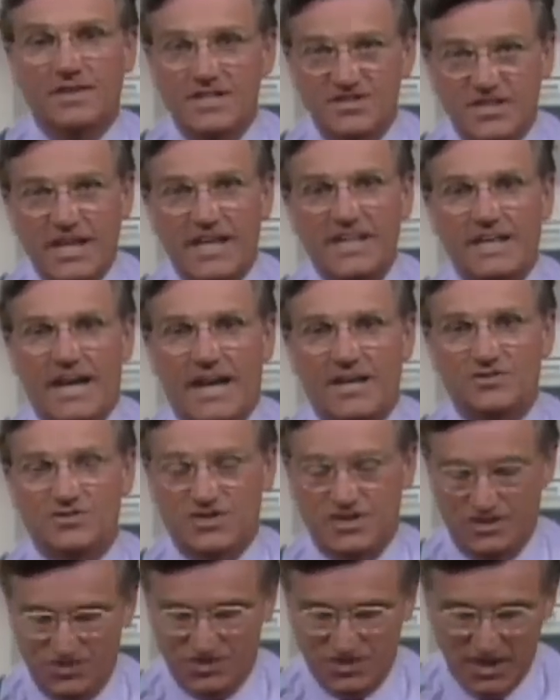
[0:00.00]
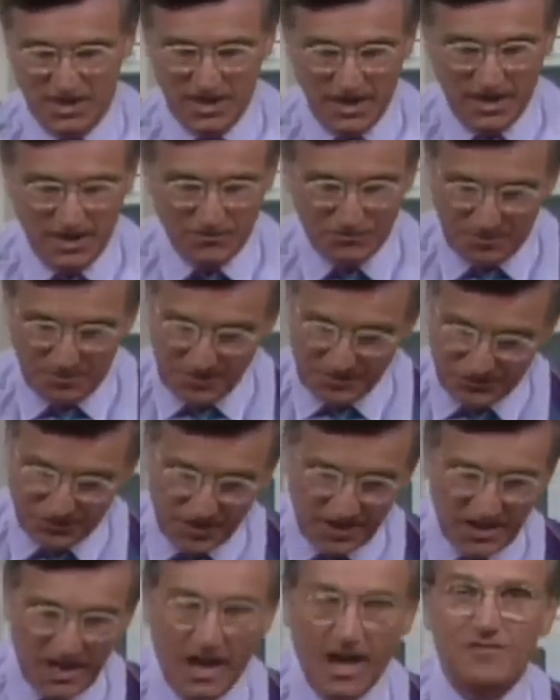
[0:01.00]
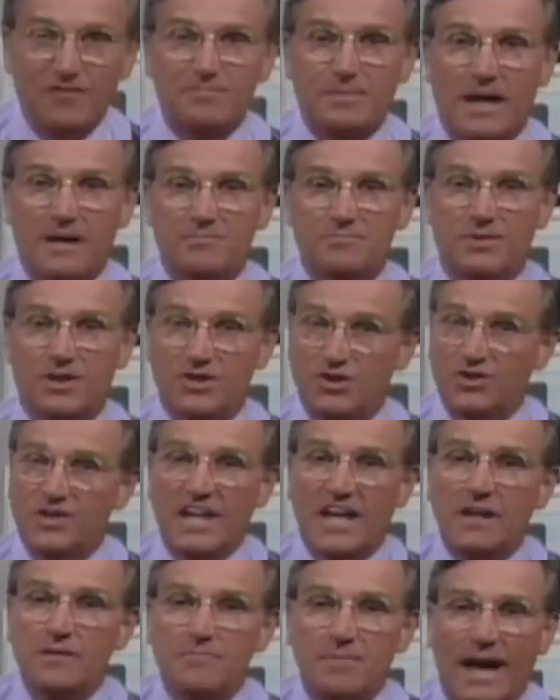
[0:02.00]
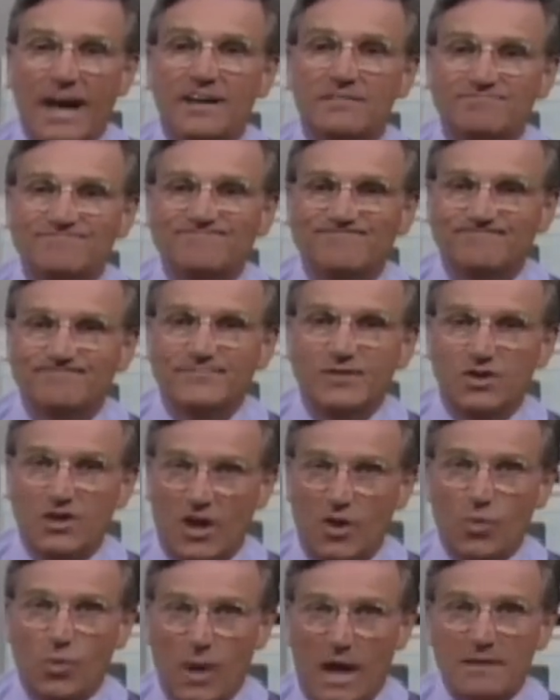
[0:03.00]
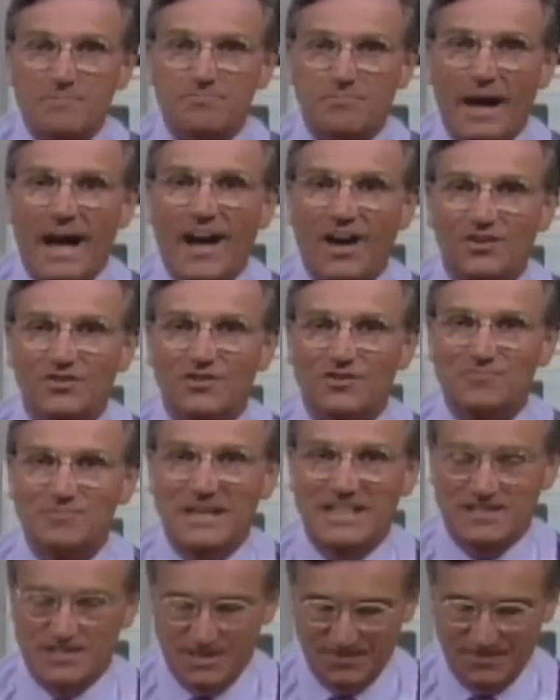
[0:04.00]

is 8 ounces. From a 3.5 pound bird, you get about, 1 pound of meat.